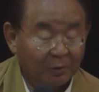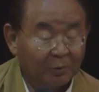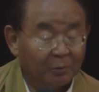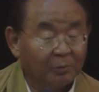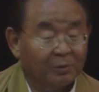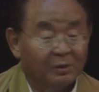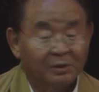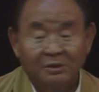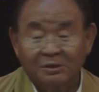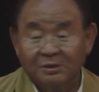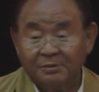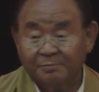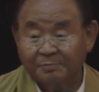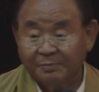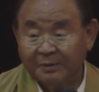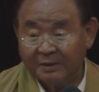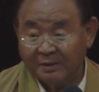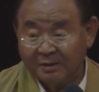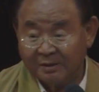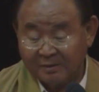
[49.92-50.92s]
We
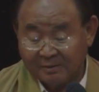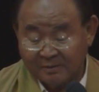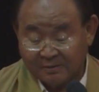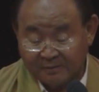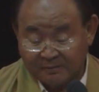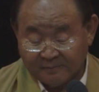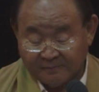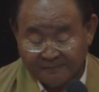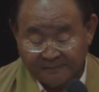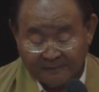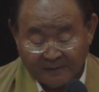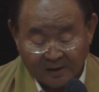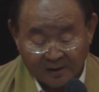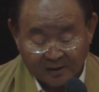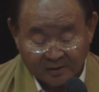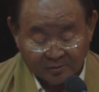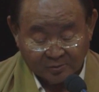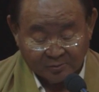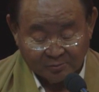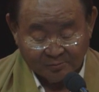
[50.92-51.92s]
speak
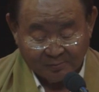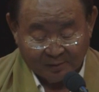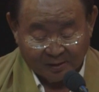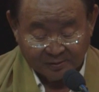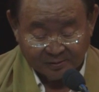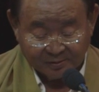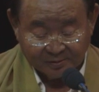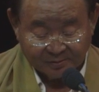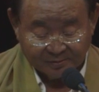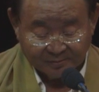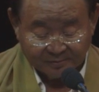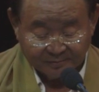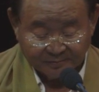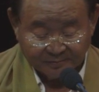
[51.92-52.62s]
far too much.